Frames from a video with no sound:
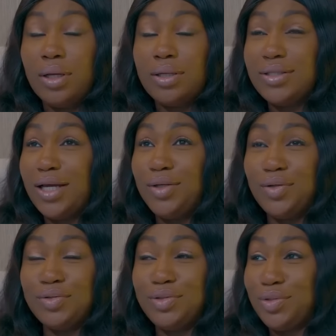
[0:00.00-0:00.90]
Because
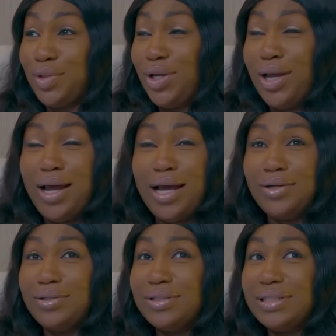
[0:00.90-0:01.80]
I
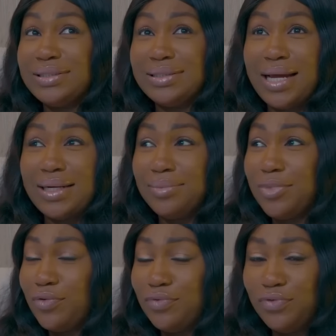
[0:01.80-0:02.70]
don't understand, I'm
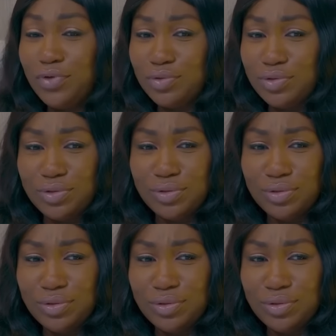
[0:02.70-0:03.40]
confused.